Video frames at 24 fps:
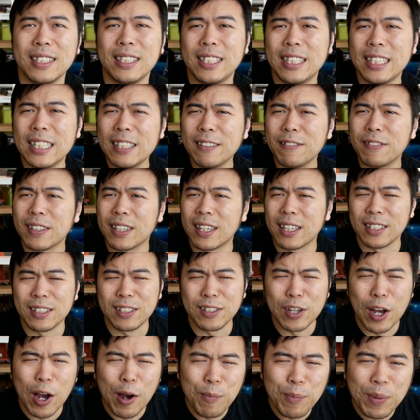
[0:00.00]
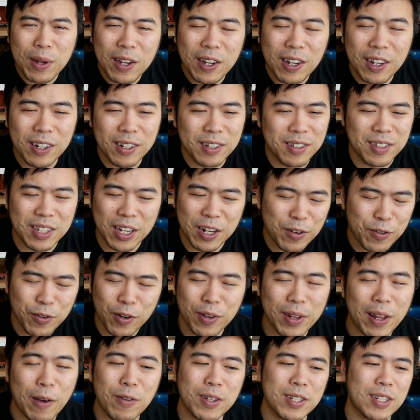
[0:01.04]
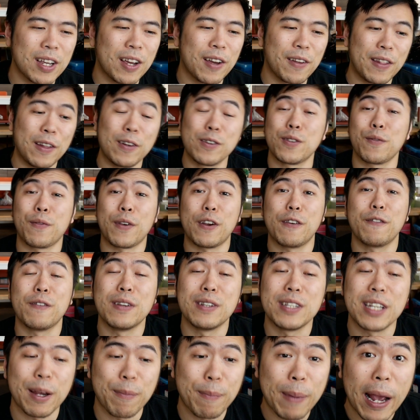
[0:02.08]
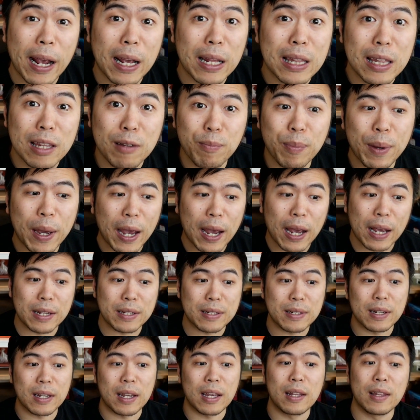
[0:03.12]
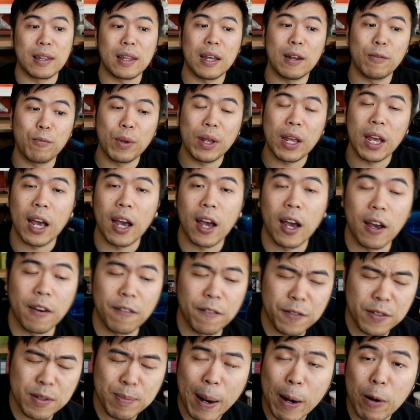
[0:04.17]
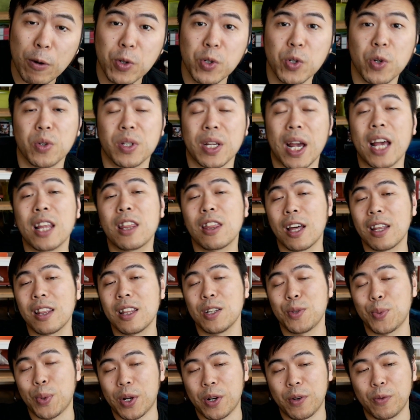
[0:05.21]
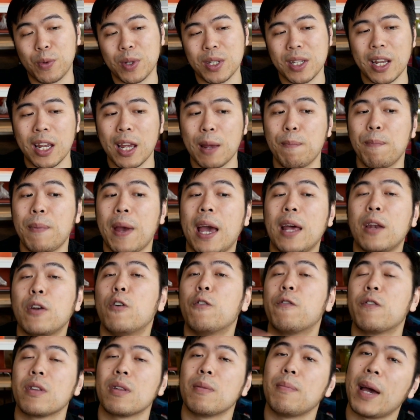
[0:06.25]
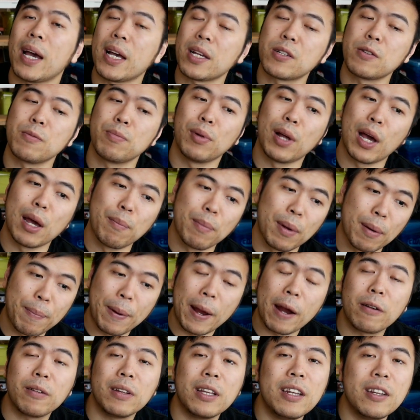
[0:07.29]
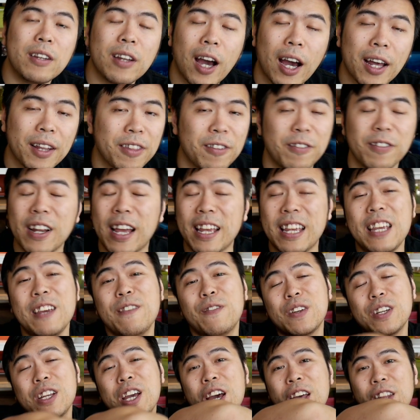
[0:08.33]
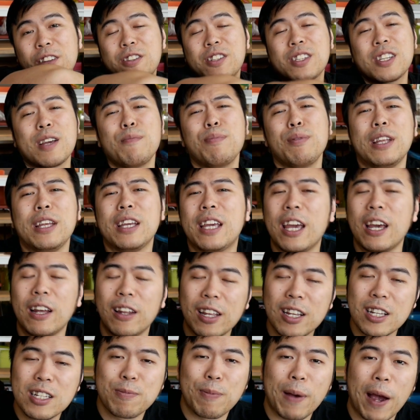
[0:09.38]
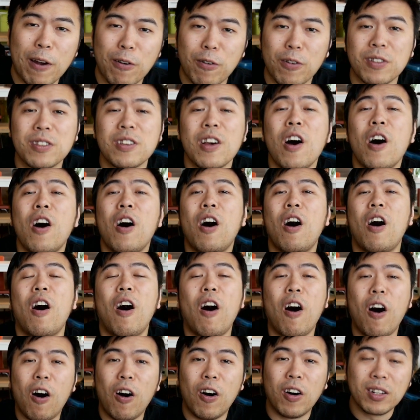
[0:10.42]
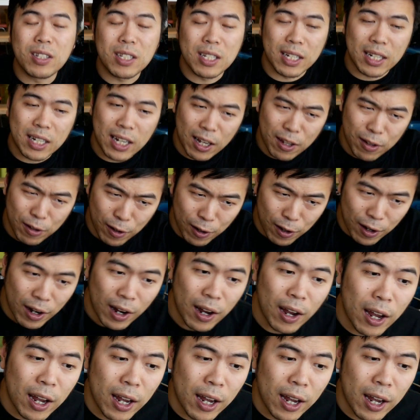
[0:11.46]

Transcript: Diva Zombie Synchro. That was a that was a very fun deck back in the past. And then we have SPYRAL Drones. I thought this card was gonna get banned over the Master Plan, but apparently not. They're not even they're just completely killing spirals all together.